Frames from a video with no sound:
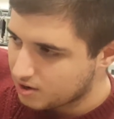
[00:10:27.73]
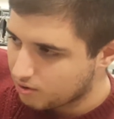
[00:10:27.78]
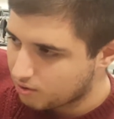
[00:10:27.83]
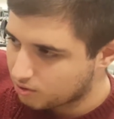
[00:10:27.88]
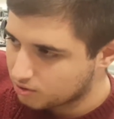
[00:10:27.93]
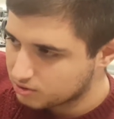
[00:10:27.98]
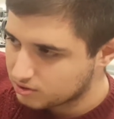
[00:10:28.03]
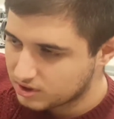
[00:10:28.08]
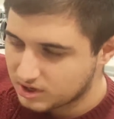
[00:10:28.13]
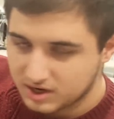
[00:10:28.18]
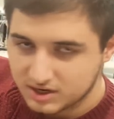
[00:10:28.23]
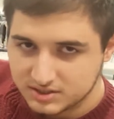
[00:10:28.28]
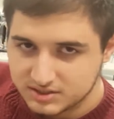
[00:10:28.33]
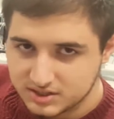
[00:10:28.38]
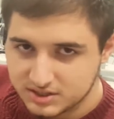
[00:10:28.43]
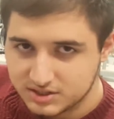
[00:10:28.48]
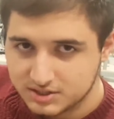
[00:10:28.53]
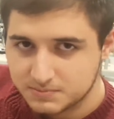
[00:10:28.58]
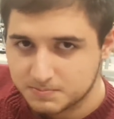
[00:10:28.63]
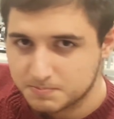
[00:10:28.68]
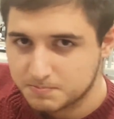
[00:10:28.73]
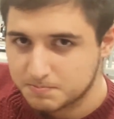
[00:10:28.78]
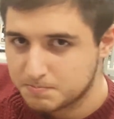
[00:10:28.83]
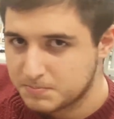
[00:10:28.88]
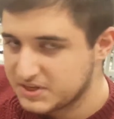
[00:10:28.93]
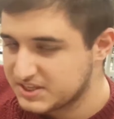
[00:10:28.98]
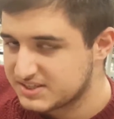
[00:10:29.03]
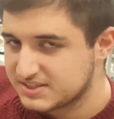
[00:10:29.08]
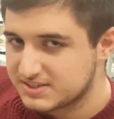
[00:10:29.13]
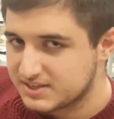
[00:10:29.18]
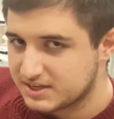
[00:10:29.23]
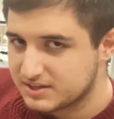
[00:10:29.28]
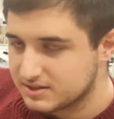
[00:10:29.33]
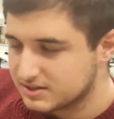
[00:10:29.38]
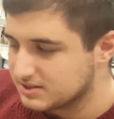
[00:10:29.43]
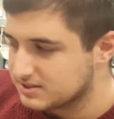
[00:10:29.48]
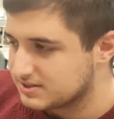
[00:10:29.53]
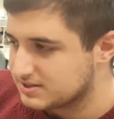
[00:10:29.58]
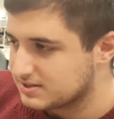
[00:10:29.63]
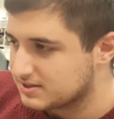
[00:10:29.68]
or other bit
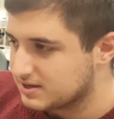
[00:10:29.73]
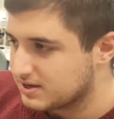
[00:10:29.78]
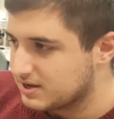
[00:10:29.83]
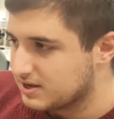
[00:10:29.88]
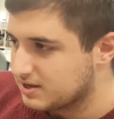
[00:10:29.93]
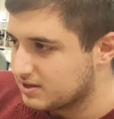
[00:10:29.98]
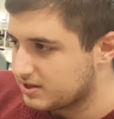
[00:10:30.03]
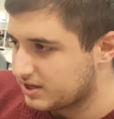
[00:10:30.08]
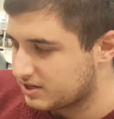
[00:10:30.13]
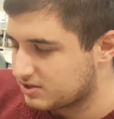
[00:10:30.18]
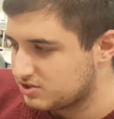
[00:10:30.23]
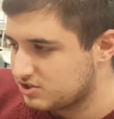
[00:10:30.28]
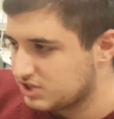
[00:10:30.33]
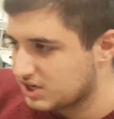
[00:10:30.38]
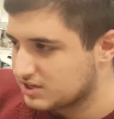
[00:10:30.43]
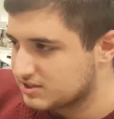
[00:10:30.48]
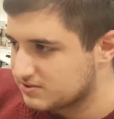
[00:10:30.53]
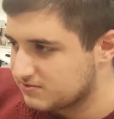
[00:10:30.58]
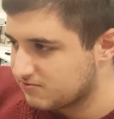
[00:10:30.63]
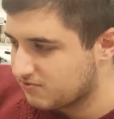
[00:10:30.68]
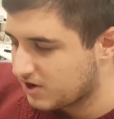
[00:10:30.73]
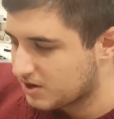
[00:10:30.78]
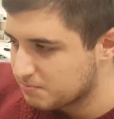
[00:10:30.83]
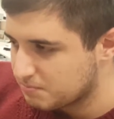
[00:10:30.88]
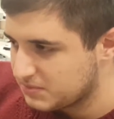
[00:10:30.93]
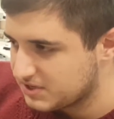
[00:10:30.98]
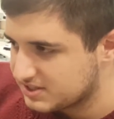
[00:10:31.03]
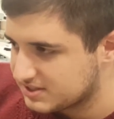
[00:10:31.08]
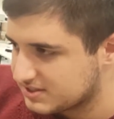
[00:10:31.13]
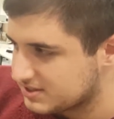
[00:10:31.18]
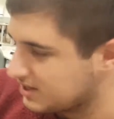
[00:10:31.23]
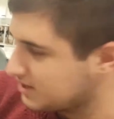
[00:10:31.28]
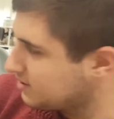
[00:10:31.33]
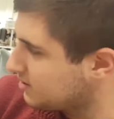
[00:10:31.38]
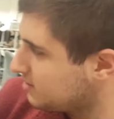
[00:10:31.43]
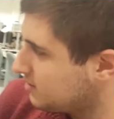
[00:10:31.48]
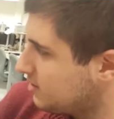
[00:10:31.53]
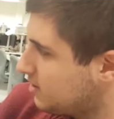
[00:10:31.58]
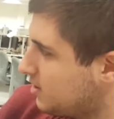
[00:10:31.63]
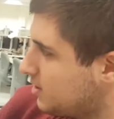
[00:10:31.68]
signals, like just one bit
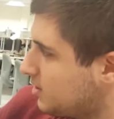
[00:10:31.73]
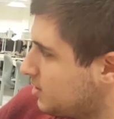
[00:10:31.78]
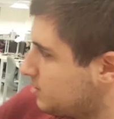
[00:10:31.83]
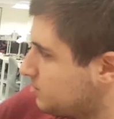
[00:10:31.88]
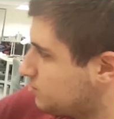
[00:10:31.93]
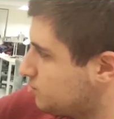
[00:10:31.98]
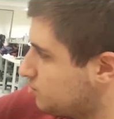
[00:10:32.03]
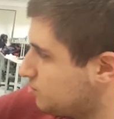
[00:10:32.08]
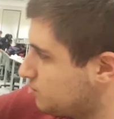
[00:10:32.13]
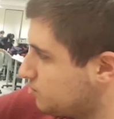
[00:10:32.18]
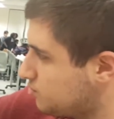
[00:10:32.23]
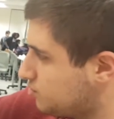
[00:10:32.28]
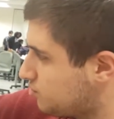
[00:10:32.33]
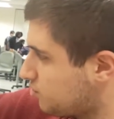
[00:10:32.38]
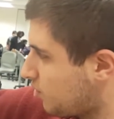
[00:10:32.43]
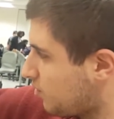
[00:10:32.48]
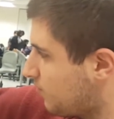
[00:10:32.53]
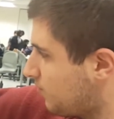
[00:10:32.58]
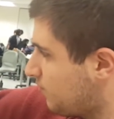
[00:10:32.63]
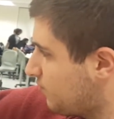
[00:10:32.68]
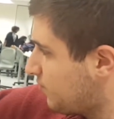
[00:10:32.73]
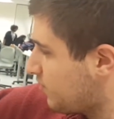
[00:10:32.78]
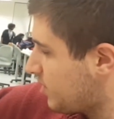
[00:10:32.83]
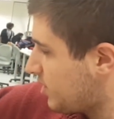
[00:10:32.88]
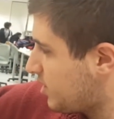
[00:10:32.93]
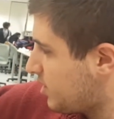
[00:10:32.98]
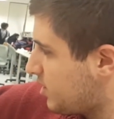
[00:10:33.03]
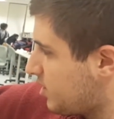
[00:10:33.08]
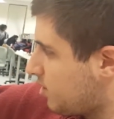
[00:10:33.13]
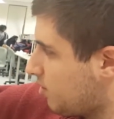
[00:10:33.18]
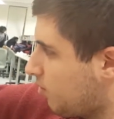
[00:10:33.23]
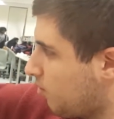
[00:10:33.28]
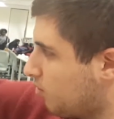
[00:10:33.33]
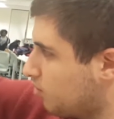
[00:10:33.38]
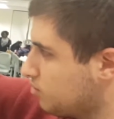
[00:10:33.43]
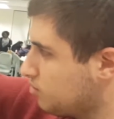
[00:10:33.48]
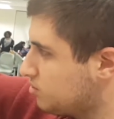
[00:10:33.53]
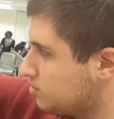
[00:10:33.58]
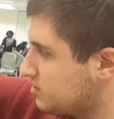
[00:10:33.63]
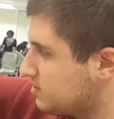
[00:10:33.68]
signal to draw
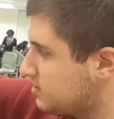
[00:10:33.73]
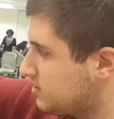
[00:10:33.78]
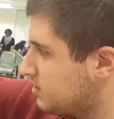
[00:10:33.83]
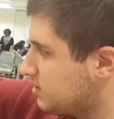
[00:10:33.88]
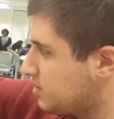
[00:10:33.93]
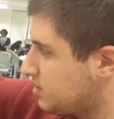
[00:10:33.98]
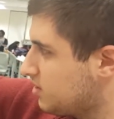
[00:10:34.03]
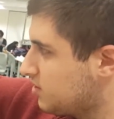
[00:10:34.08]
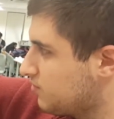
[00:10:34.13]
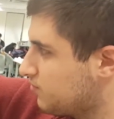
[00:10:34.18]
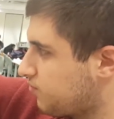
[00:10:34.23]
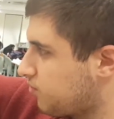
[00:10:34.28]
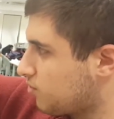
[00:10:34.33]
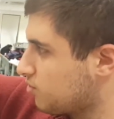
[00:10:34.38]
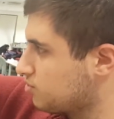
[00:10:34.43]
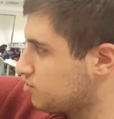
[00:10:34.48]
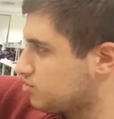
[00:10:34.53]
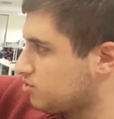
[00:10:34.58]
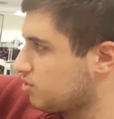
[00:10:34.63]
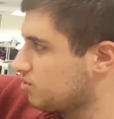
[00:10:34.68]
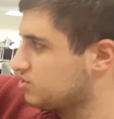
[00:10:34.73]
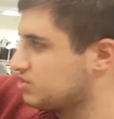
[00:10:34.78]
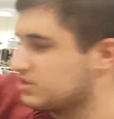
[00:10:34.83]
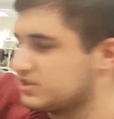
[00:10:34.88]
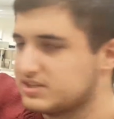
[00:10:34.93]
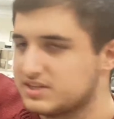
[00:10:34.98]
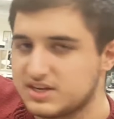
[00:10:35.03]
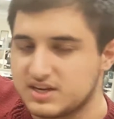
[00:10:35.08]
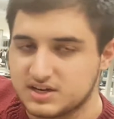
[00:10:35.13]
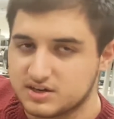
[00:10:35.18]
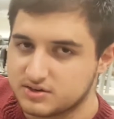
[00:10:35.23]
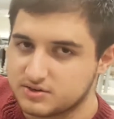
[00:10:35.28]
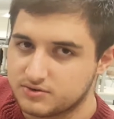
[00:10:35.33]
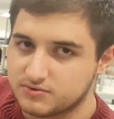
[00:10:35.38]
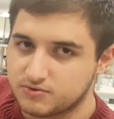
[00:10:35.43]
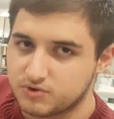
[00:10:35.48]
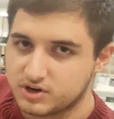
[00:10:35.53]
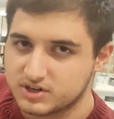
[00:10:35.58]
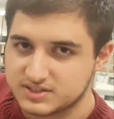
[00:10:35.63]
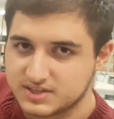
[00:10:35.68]
all 4 soldiers here,
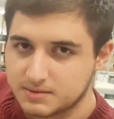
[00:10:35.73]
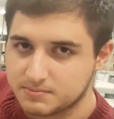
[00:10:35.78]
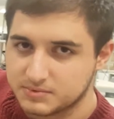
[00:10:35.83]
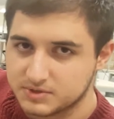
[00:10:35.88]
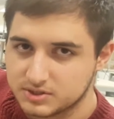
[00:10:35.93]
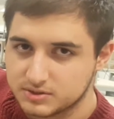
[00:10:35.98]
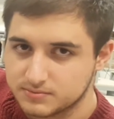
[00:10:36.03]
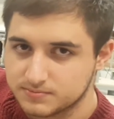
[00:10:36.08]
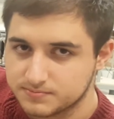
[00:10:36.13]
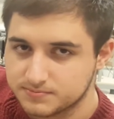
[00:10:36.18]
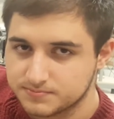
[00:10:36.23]
for example.